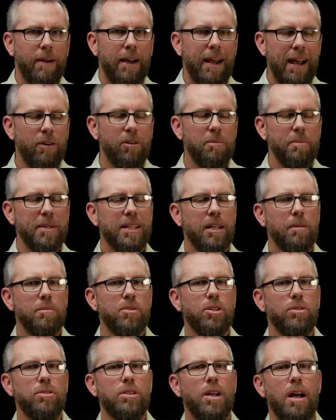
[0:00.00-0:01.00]
How it becomes
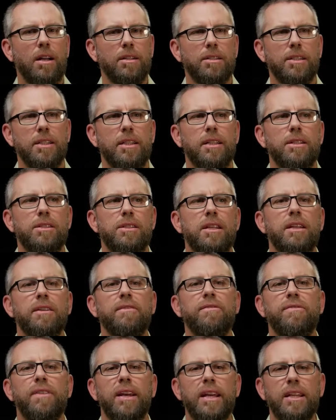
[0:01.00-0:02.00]
so toxic is the
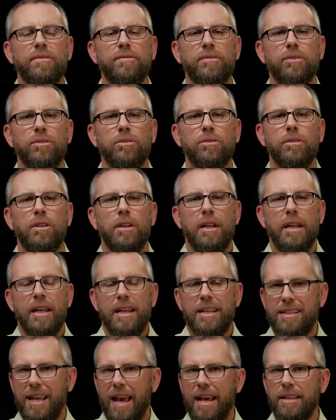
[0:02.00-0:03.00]
unfaithful
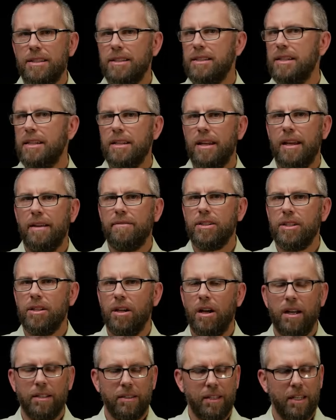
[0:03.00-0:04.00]
is hesitant to ever
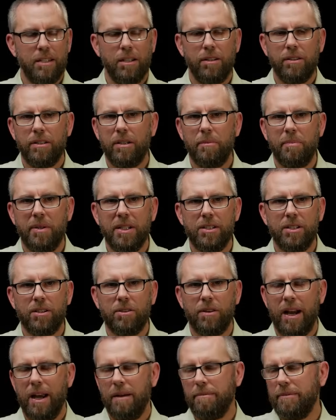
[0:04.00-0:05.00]
talk. They know they're a piece of
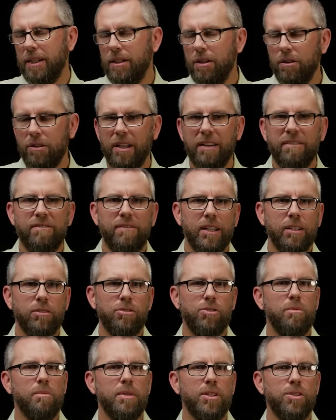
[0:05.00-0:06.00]
crap. They know they failed
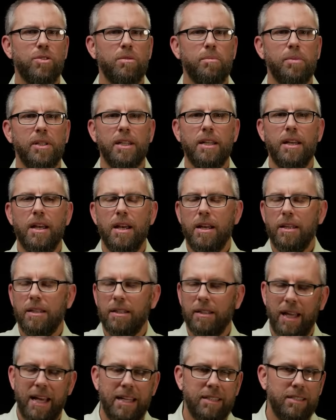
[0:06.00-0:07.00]
you miserably. The
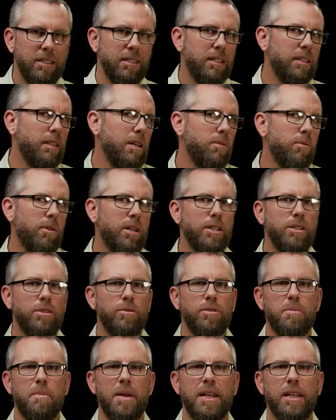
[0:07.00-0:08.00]
last thing that they want to do
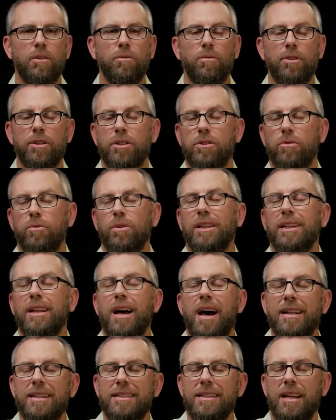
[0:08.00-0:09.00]
is make it worse. So a
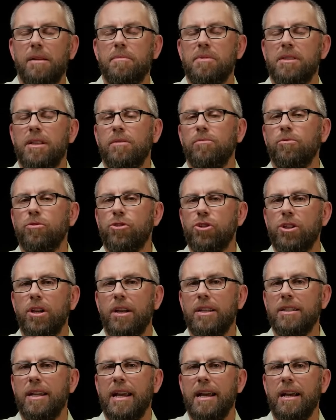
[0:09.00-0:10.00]
lot of times they will
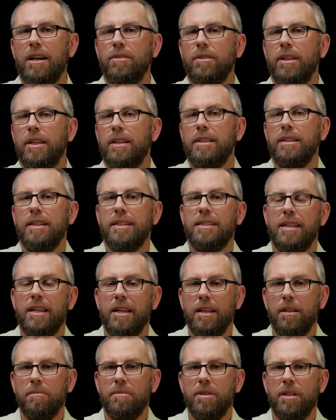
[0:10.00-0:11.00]
shut down in an
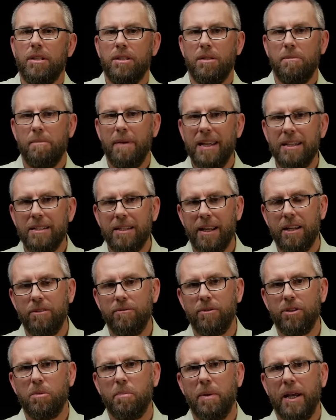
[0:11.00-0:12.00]
attempt to maintain
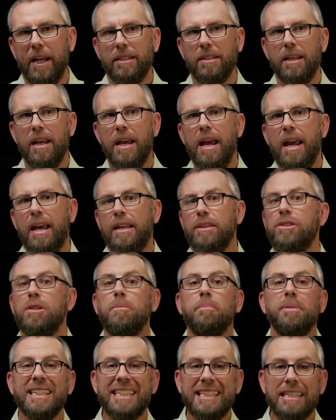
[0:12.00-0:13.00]
respect and
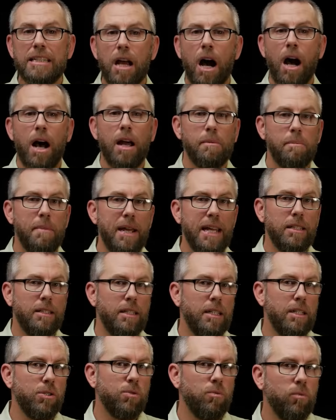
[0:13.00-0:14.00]
simply not make
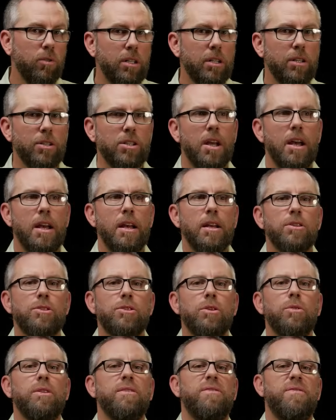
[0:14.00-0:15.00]
things worse.
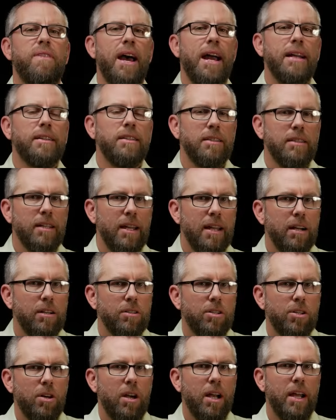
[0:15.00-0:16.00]
So the fact that they are
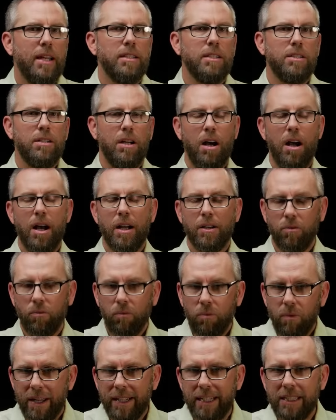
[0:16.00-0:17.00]
trying to talk,
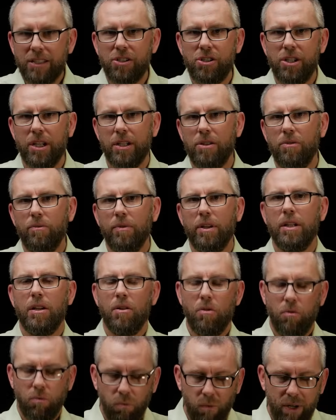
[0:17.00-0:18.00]
when it's genuine,
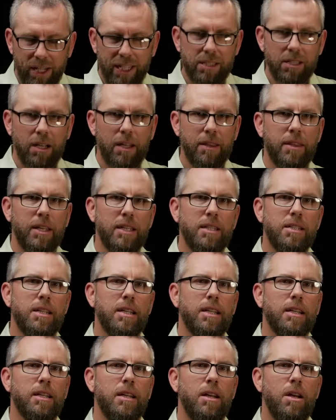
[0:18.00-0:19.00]
when it's
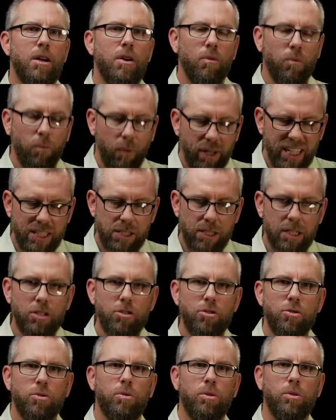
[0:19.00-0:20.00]
authentic, when it's
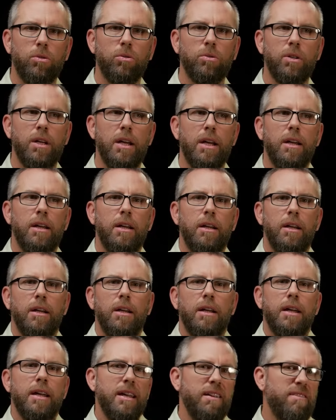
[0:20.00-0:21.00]
controlled,
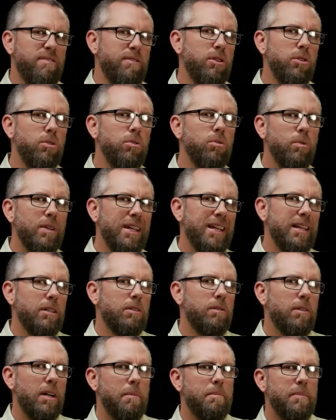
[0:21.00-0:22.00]
if you
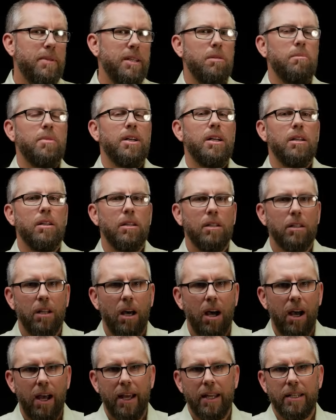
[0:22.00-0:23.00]
interrupt them a
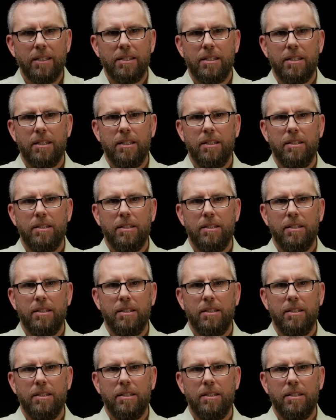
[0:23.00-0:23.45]
lot,